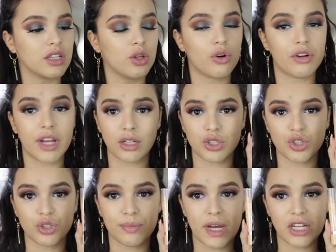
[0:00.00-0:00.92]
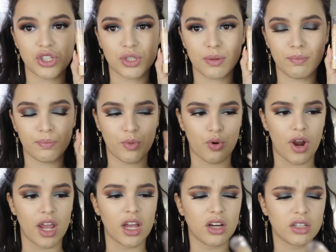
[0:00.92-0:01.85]
L'Oreal True Match
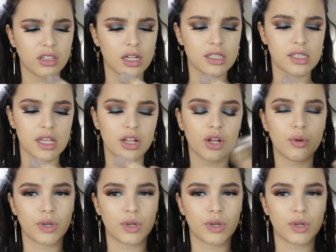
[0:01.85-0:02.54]
Crayon Concealer,